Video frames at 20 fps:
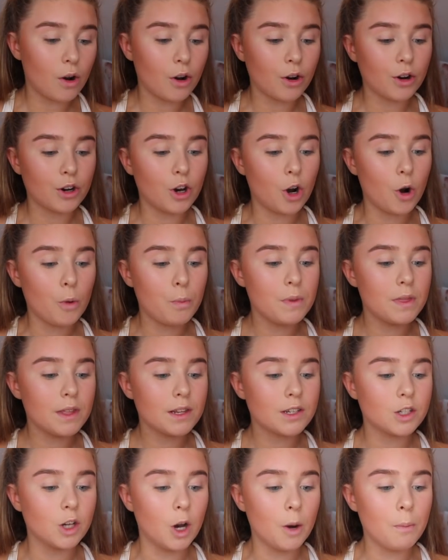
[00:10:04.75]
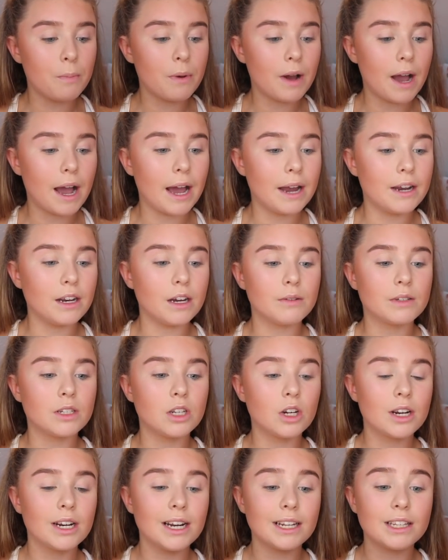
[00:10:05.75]
I'm going to open this up, and I was
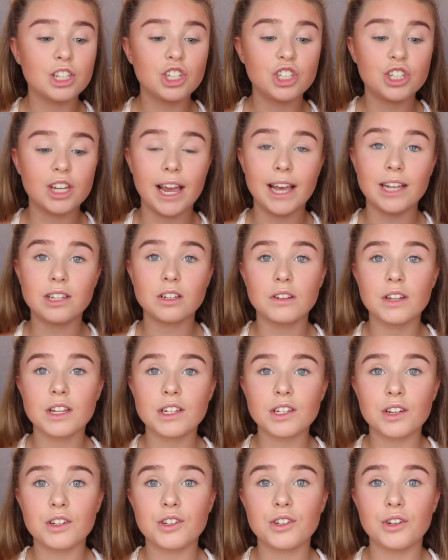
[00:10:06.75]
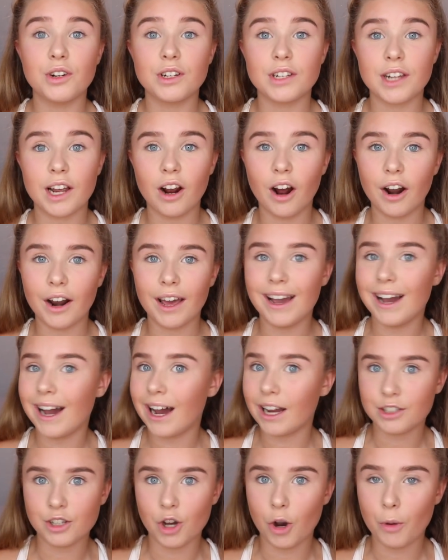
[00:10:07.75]
looking at the shades on this. As soon as I got it, I
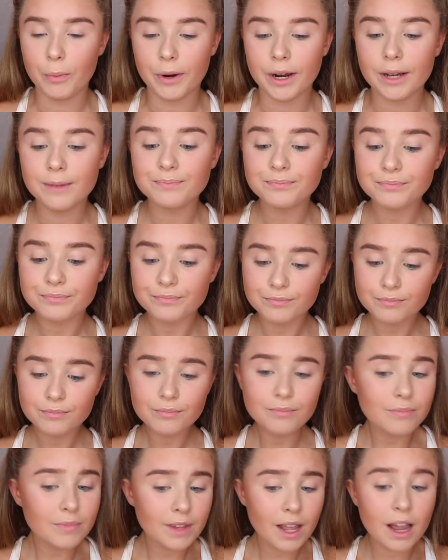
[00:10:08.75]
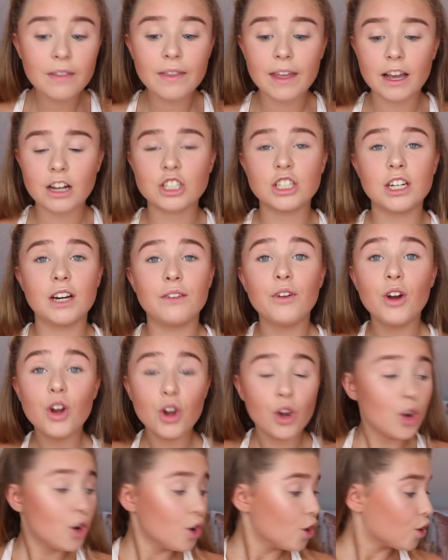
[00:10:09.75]
had to open it. And they actually have
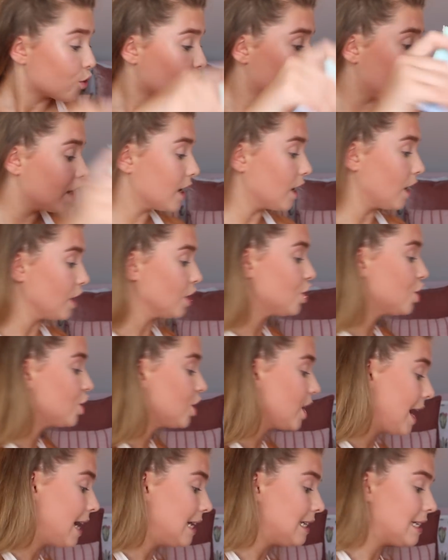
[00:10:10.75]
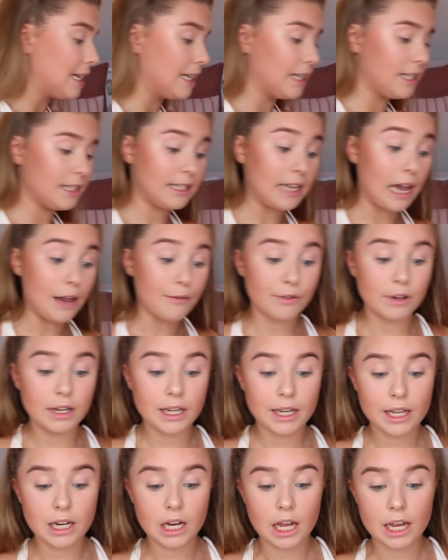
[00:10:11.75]
really nice shades, and it's
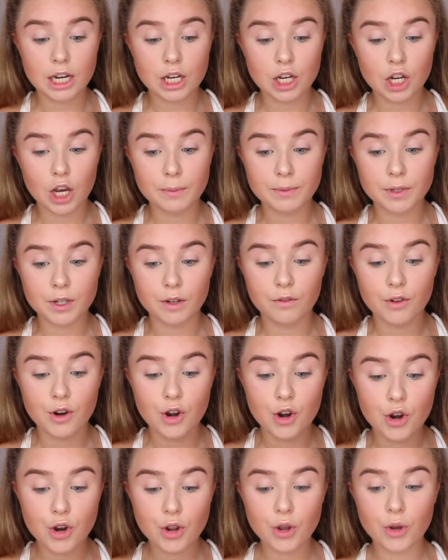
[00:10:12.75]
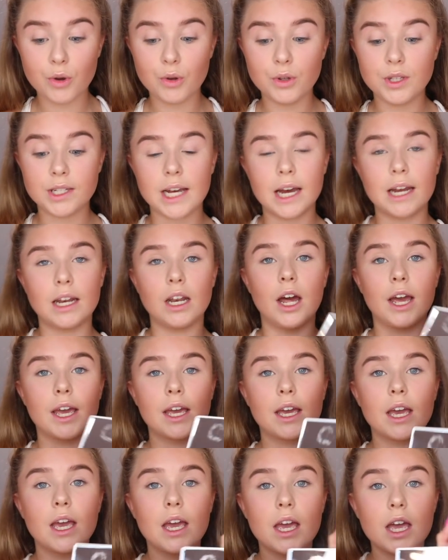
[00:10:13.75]
definitely like types of nudes and
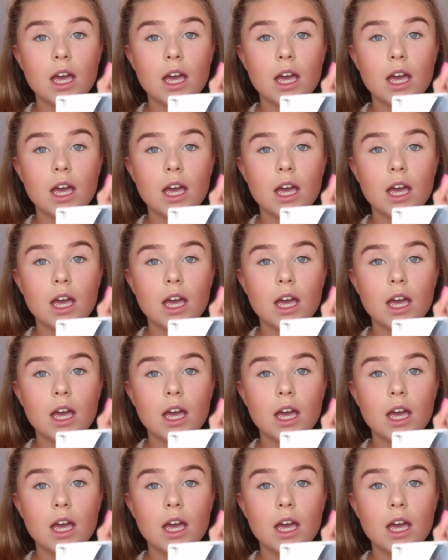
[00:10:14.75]
like